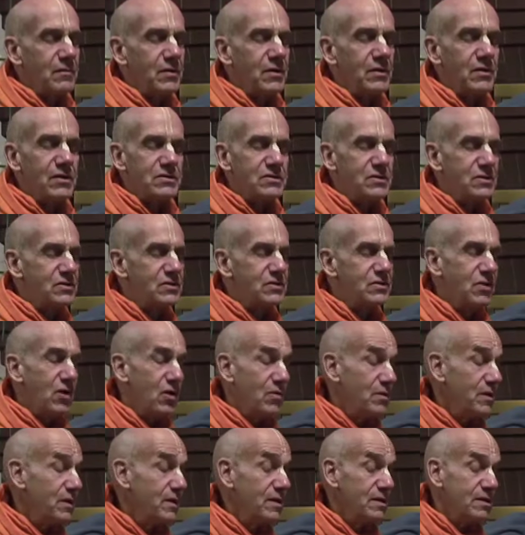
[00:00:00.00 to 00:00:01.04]
Because there's so
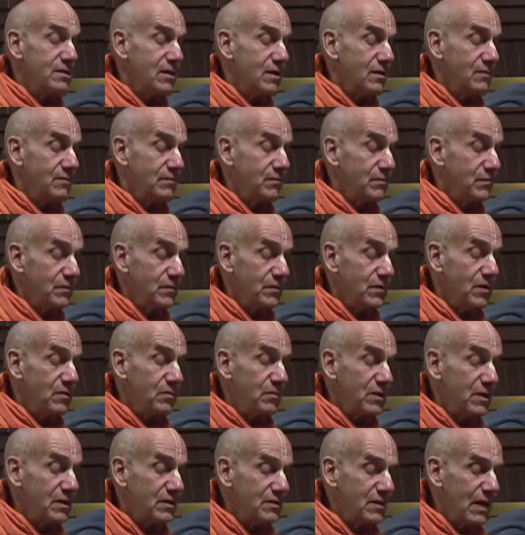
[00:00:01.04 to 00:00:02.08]
many of them. They're
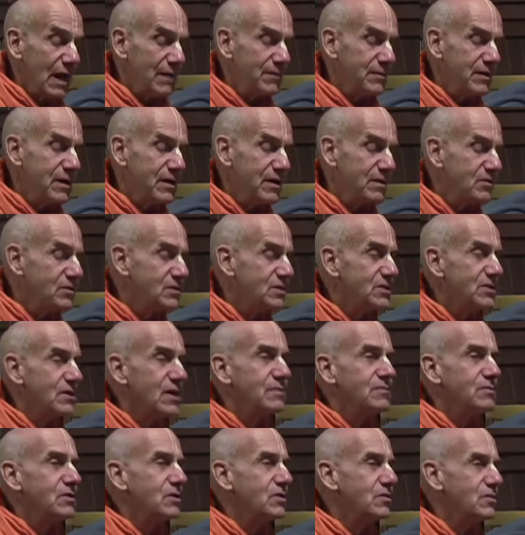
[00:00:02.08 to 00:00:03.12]
contaminated to
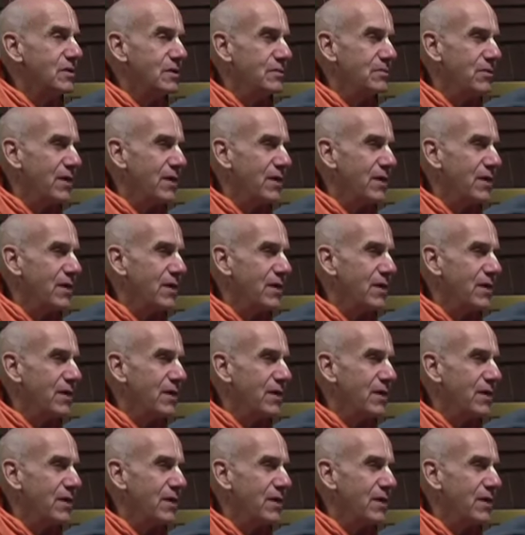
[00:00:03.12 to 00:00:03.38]
some degree,